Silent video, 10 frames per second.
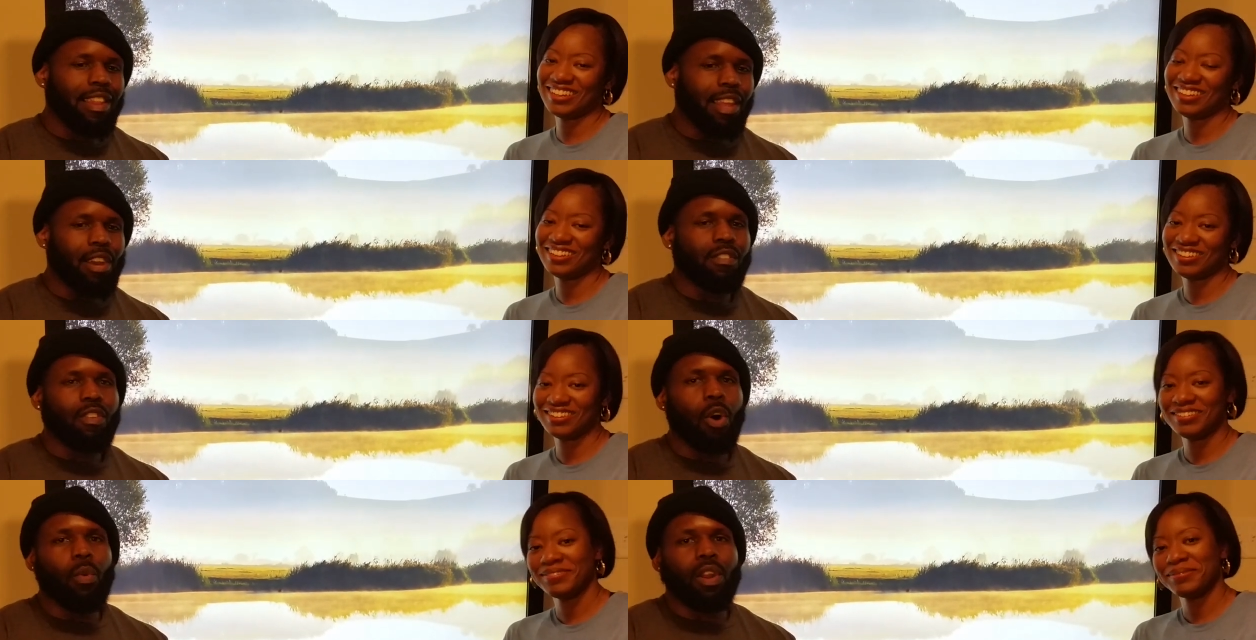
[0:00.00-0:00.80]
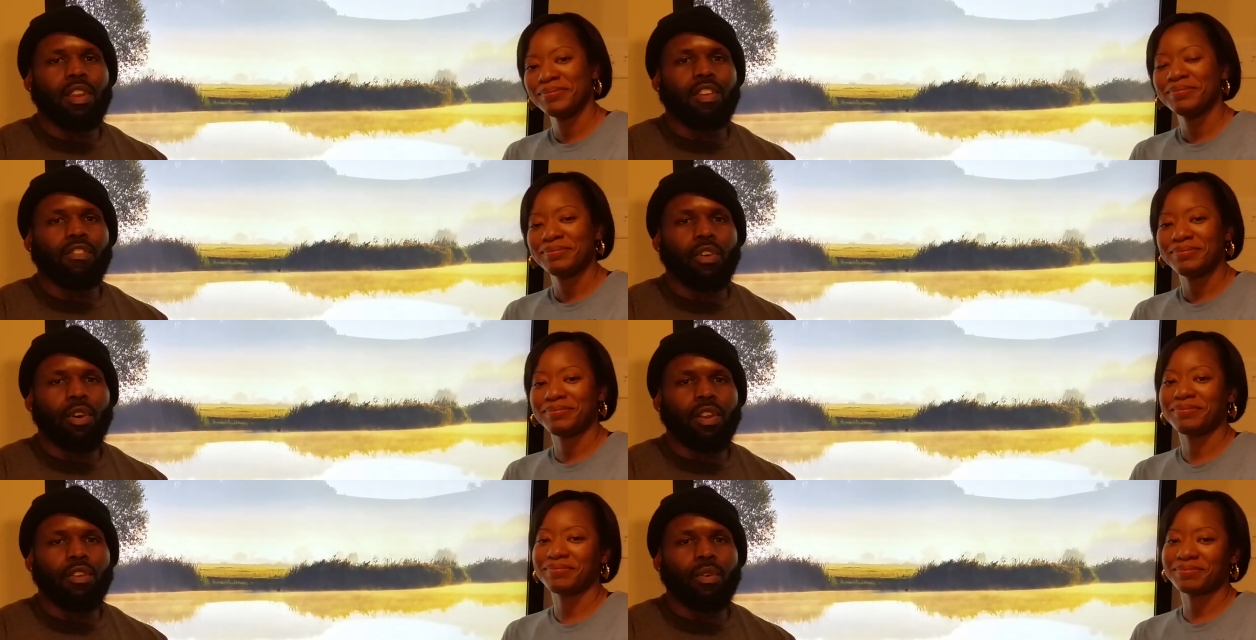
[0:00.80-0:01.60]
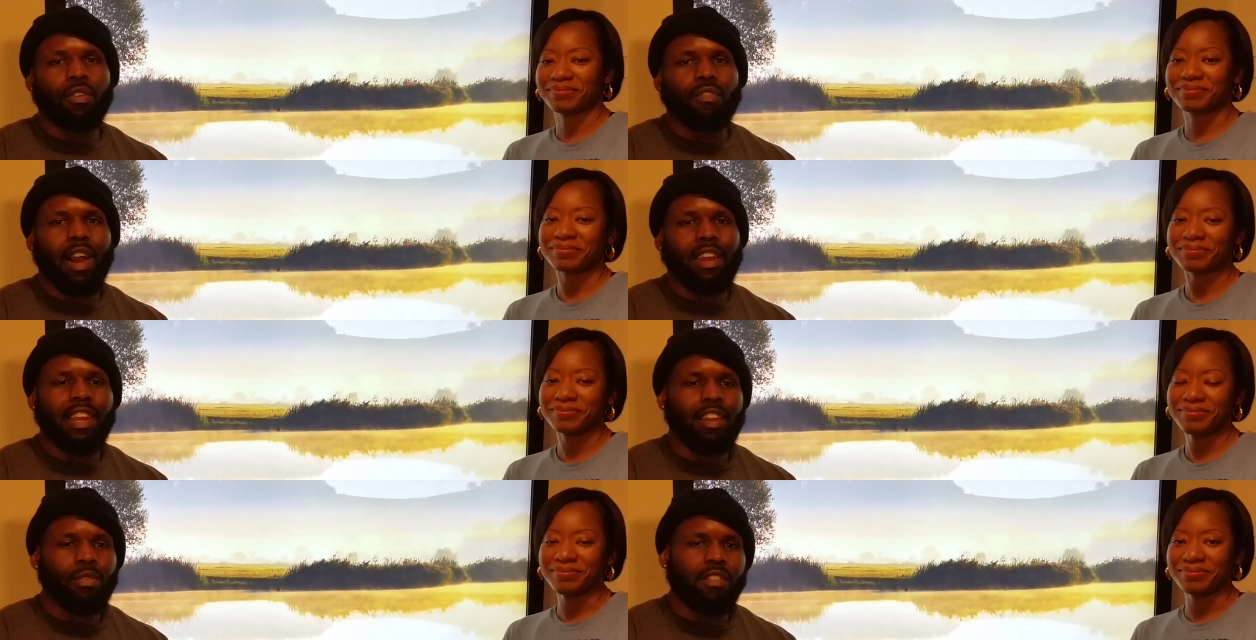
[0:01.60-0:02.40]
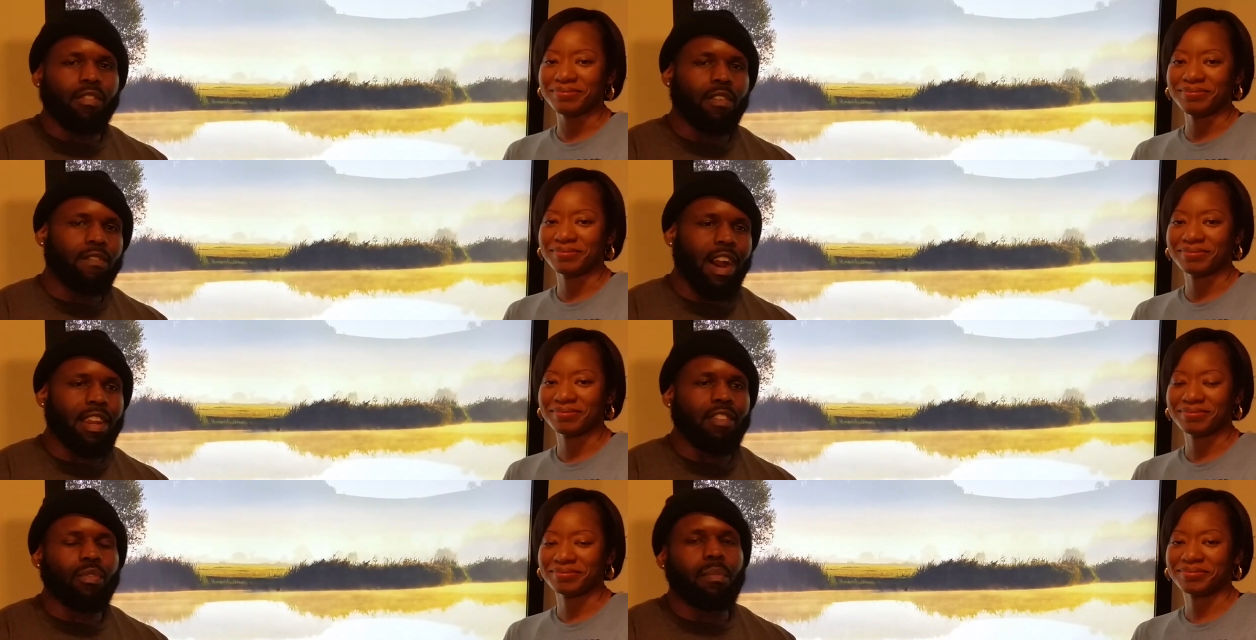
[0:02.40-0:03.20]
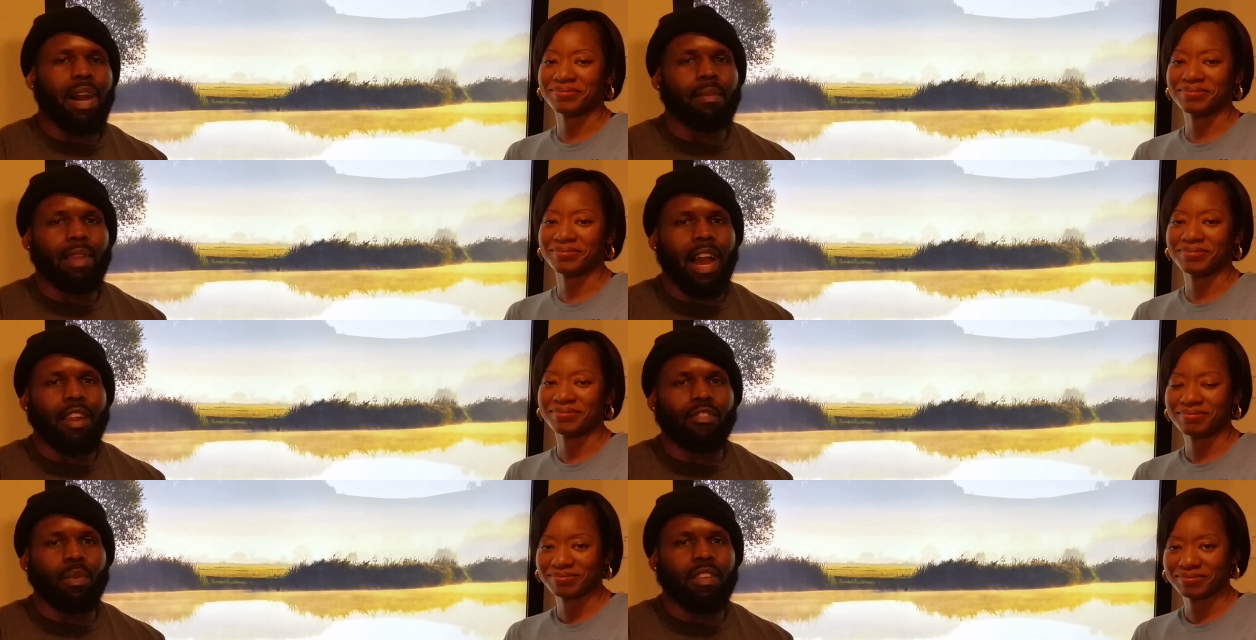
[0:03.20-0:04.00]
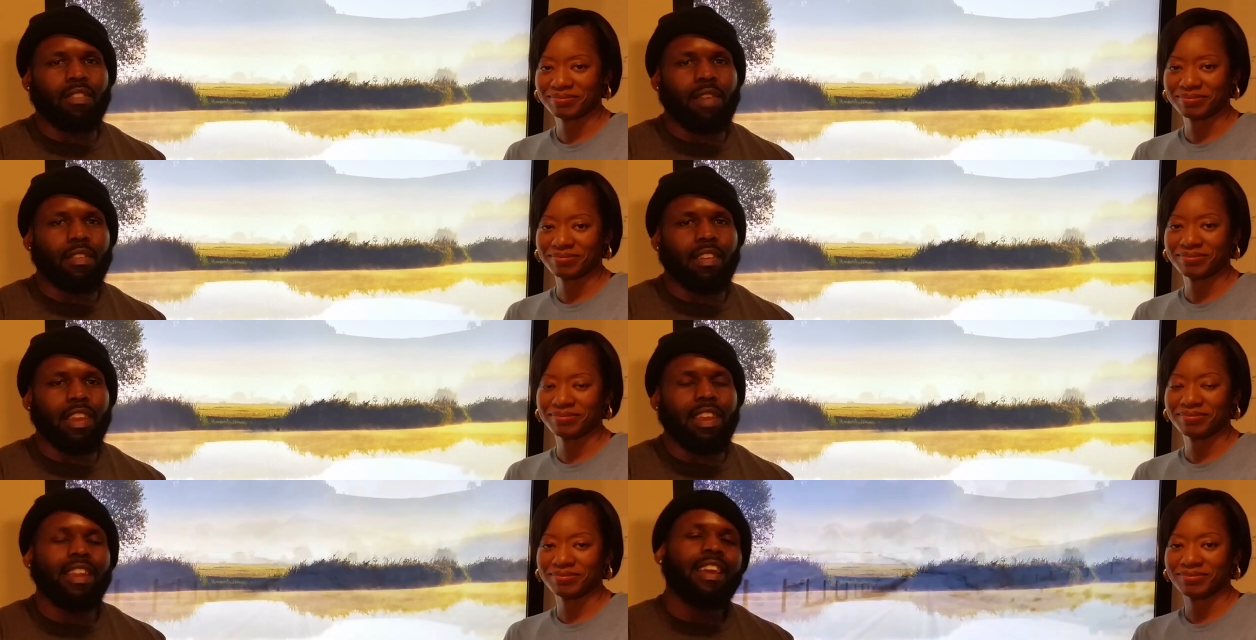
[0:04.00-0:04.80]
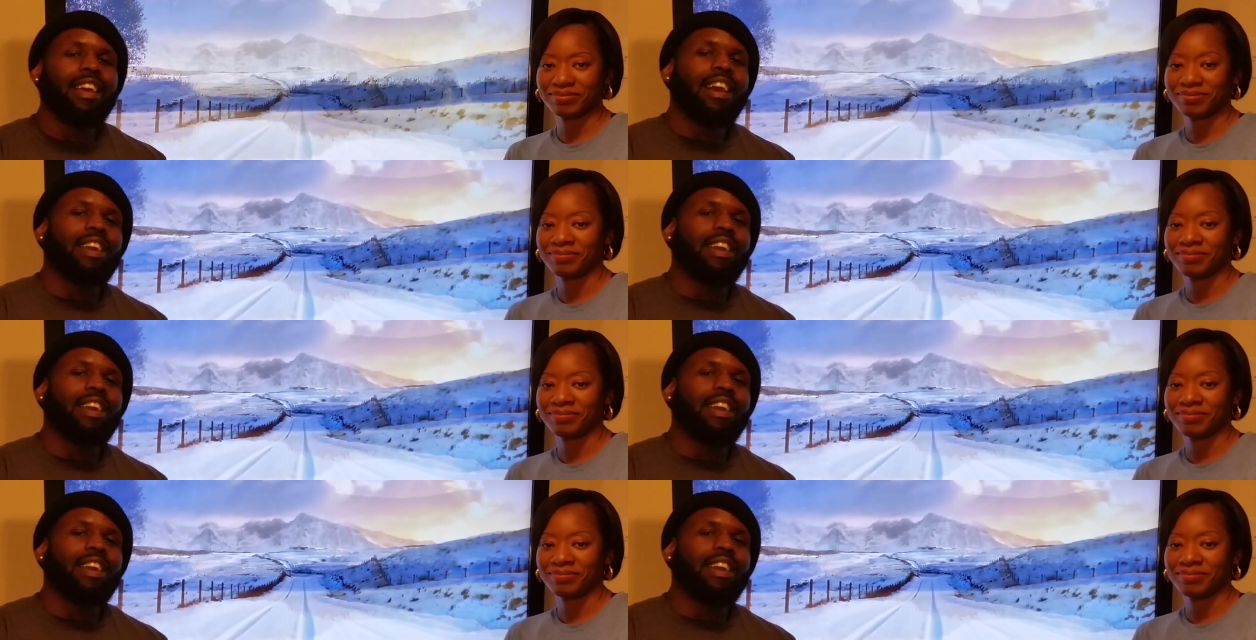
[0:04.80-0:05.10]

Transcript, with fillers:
Speaker 1: Let us know what it is you're going to do to try to increase your financial bottom line in twenty seventeen.